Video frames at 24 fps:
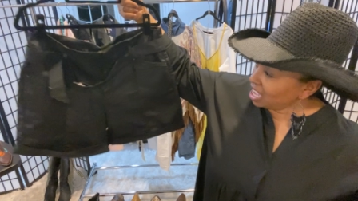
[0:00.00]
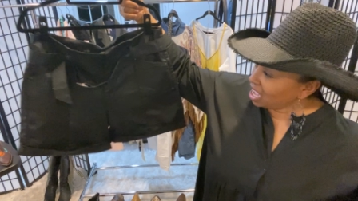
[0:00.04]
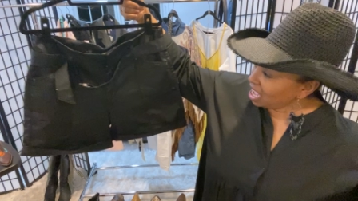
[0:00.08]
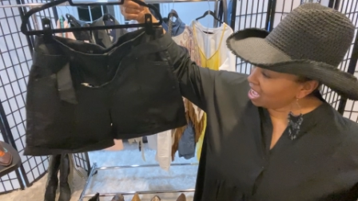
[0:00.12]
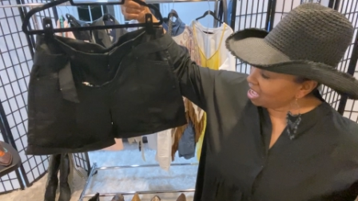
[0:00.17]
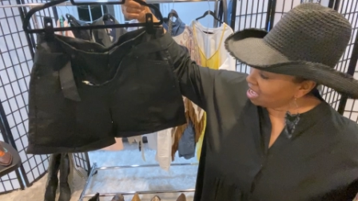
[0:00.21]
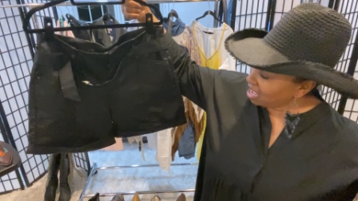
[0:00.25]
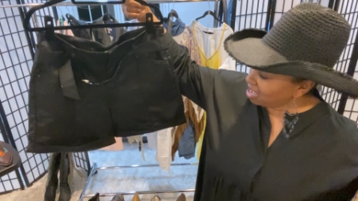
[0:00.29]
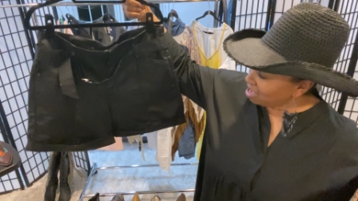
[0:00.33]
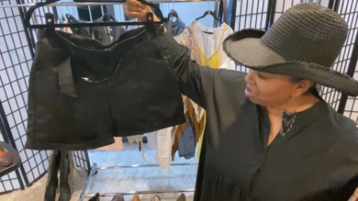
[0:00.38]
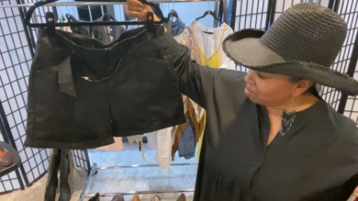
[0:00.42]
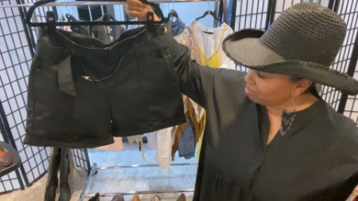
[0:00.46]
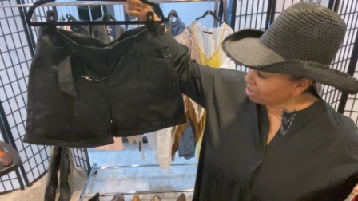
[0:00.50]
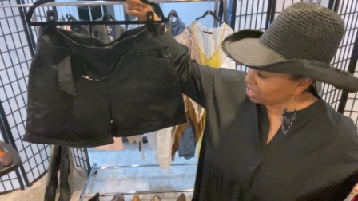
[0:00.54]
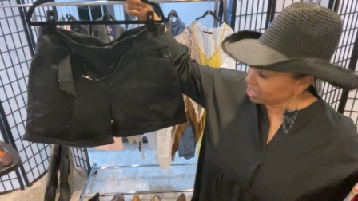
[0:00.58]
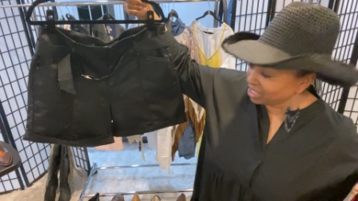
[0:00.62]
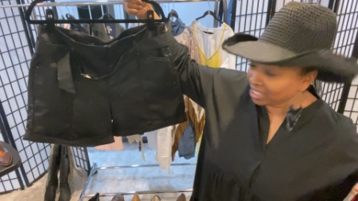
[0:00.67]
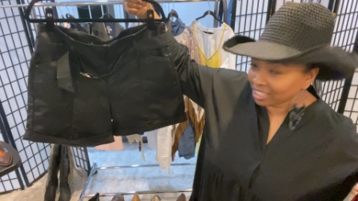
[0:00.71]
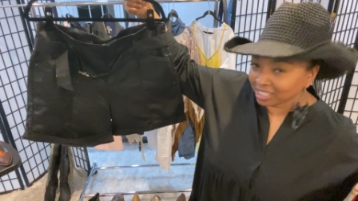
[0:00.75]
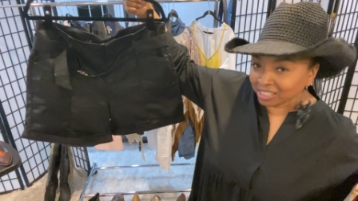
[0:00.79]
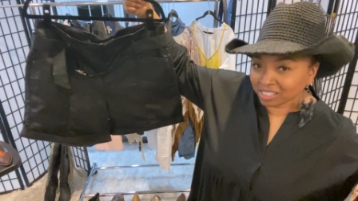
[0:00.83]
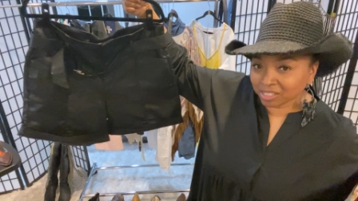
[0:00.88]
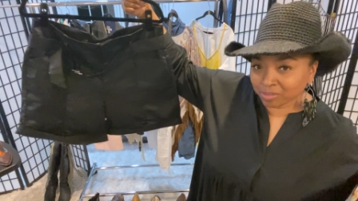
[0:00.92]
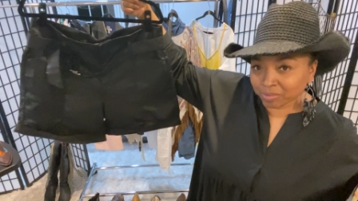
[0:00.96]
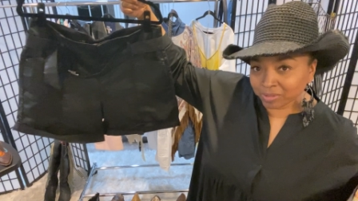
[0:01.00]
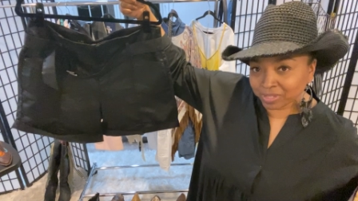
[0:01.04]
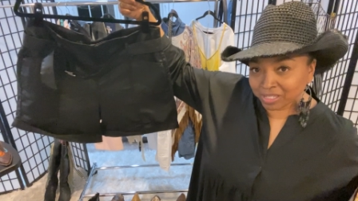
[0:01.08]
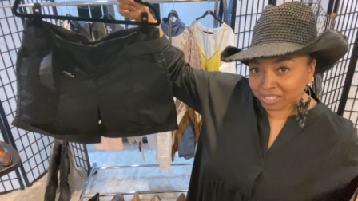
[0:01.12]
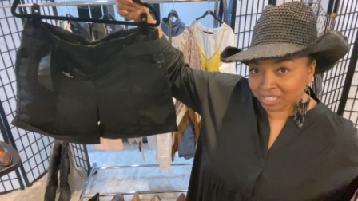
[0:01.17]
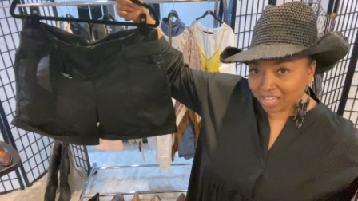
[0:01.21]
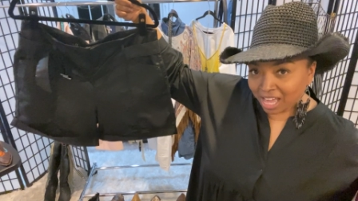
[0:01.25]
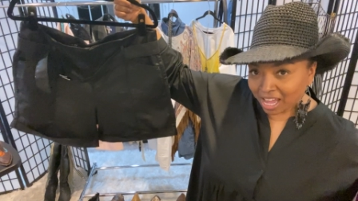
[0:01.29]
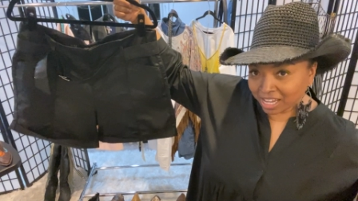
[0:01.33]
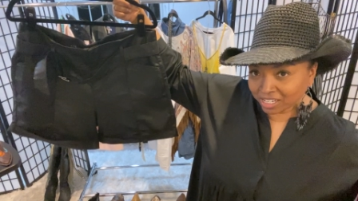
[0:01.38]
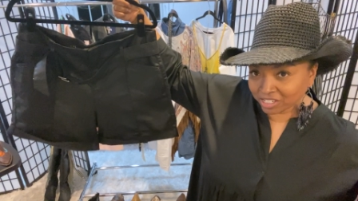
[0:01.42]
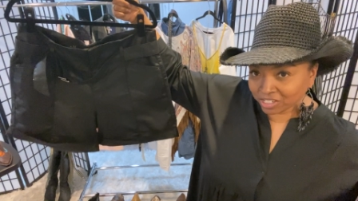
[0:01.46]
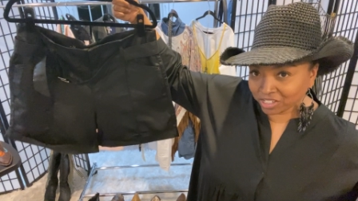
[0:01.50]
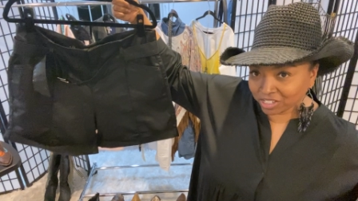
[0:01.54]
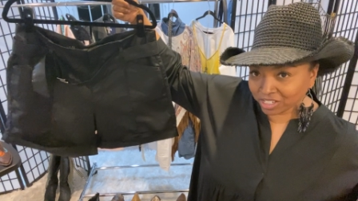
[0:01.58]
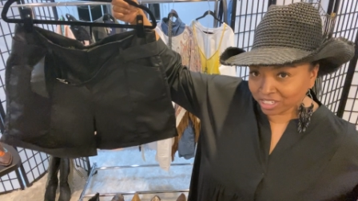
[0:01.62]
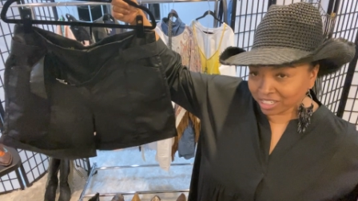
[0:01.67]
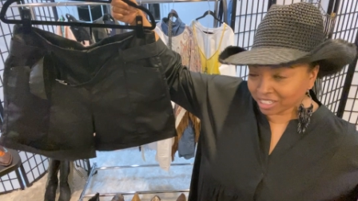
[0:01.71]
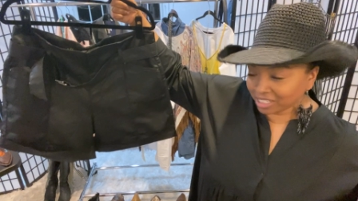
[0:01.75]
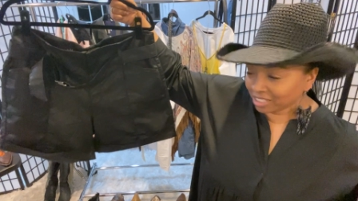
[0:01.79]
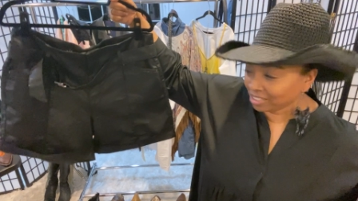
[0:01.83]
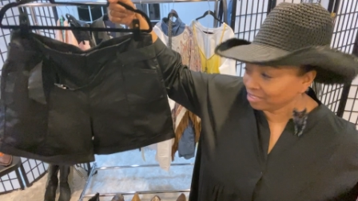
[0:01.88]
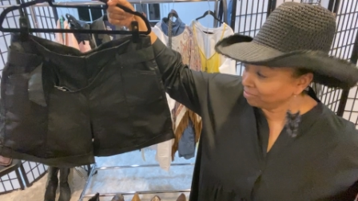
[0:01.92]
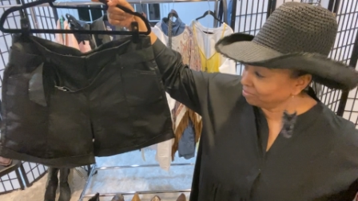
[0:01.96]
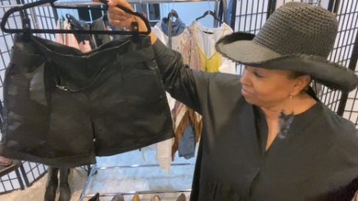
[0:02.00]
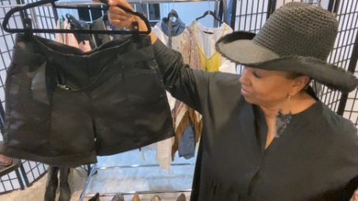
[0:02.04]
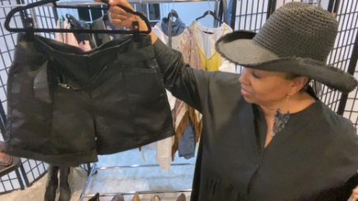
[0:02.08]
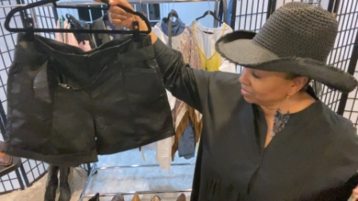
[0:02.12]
Um, I think this was last year.